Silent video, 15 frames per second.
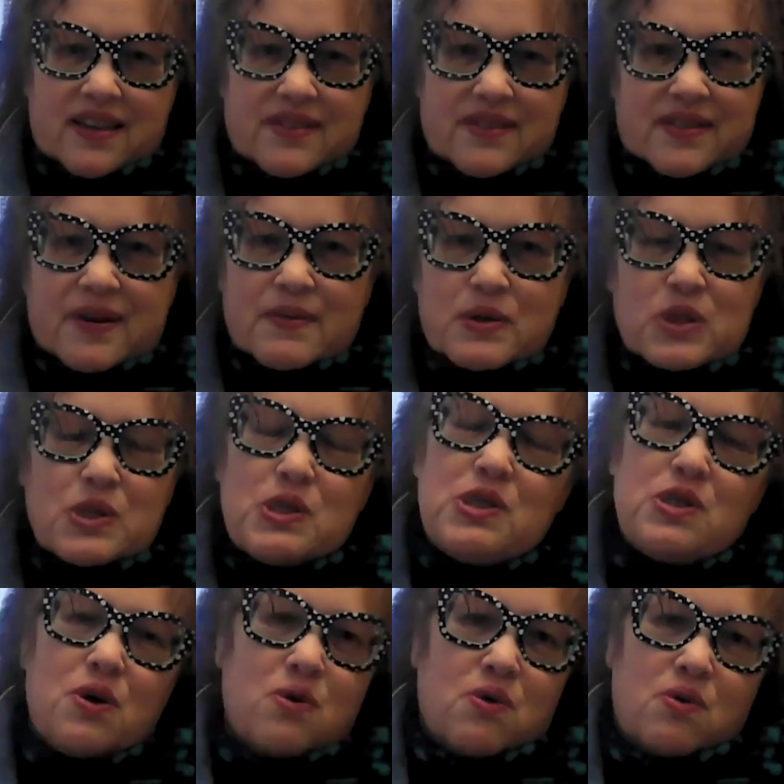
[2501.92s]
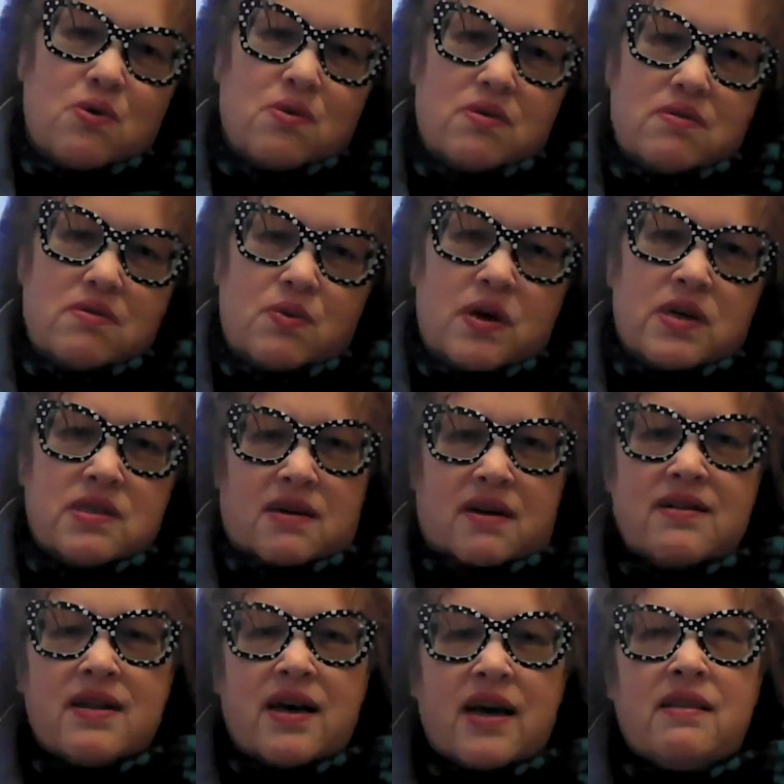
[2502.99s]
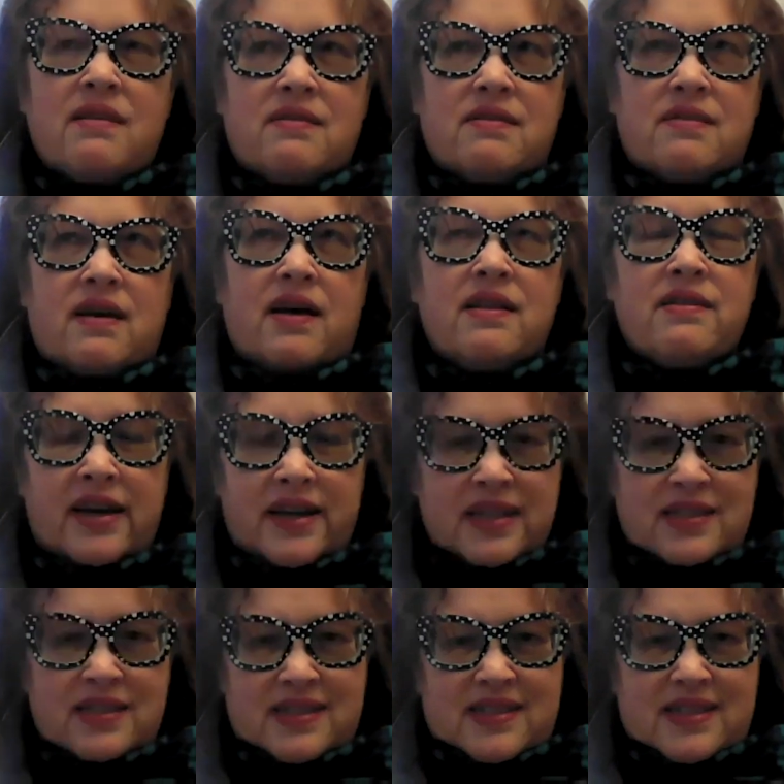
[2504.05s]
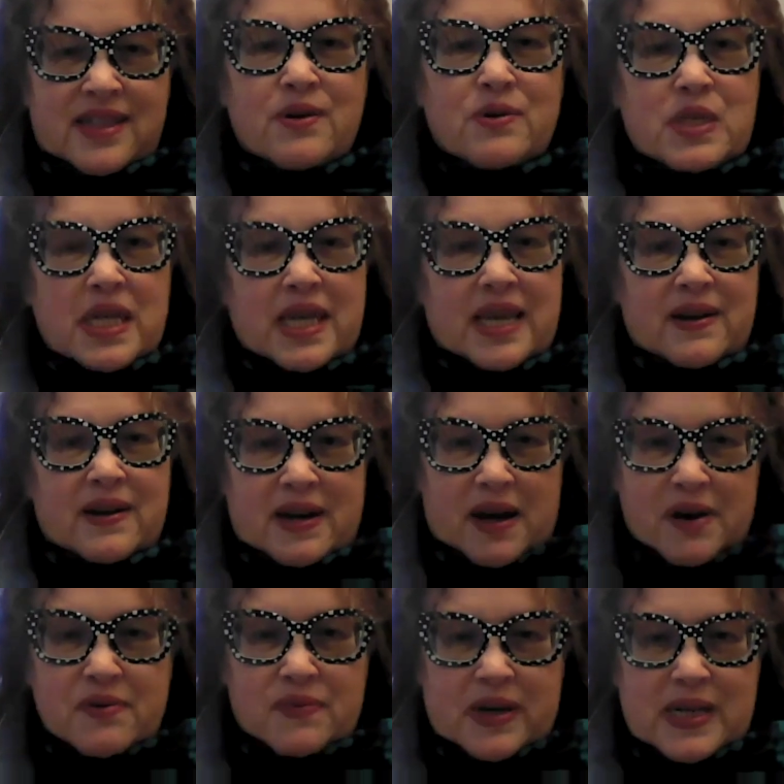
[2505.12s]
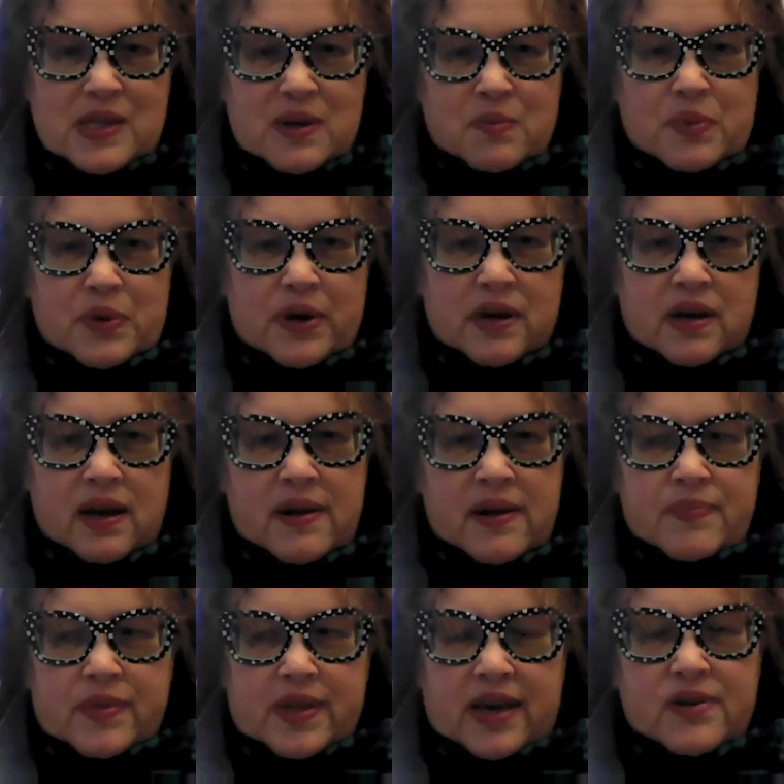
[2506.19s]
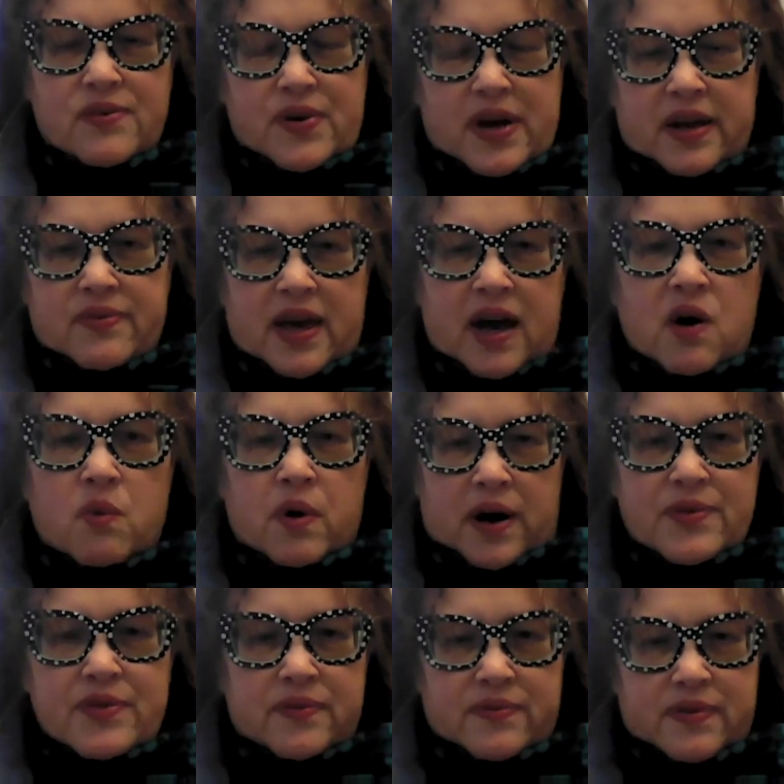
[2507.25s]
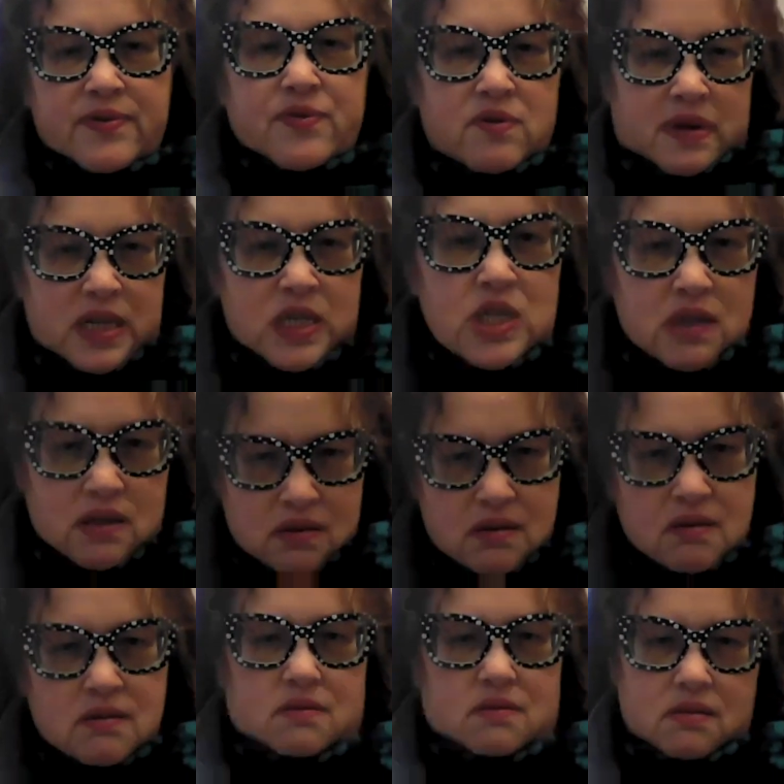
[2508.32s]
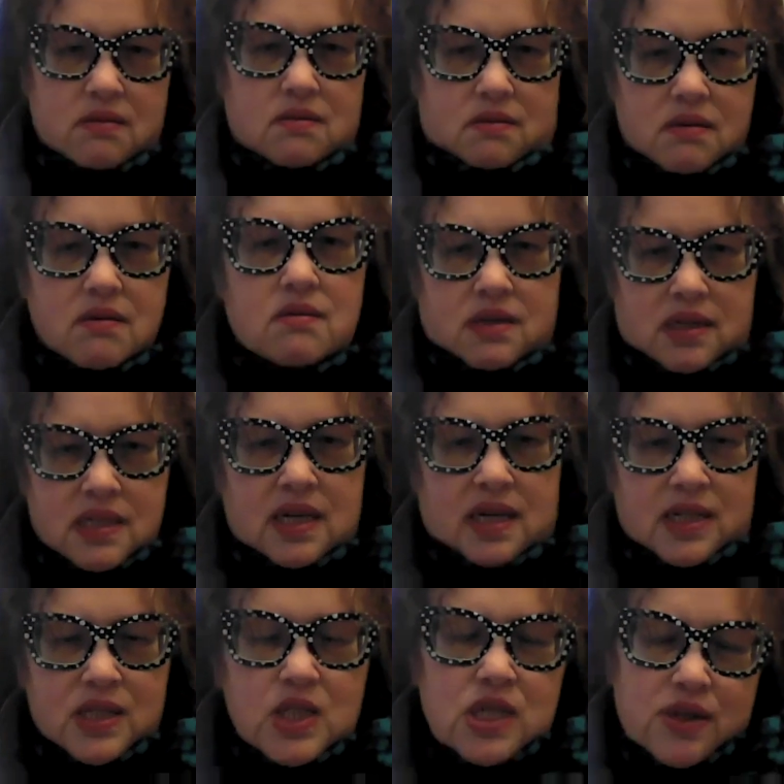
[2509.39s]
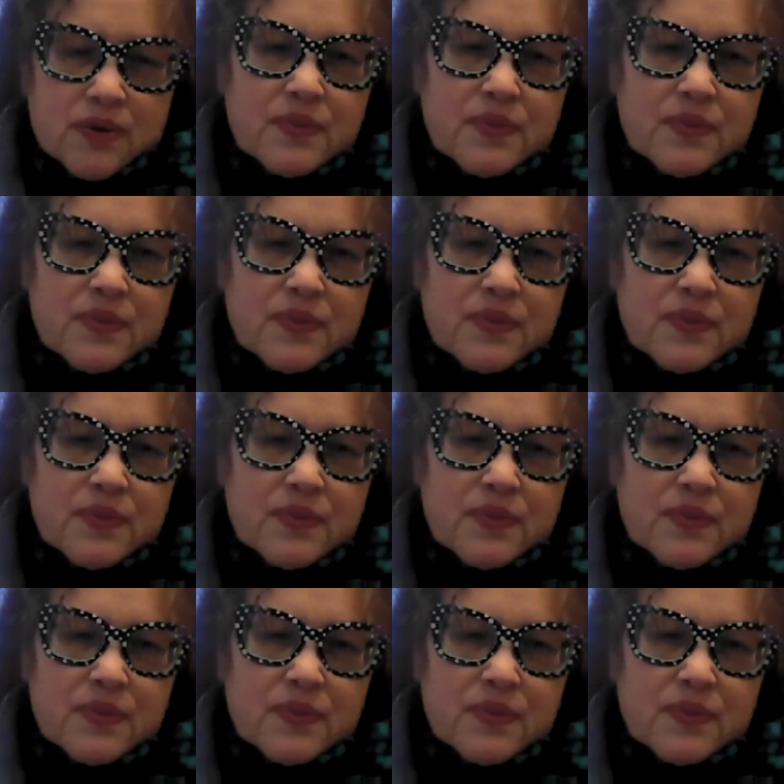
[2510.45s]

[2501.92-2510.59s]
That was just so well done. I like, to get a nonfiction book and find that wealth of information to dig into.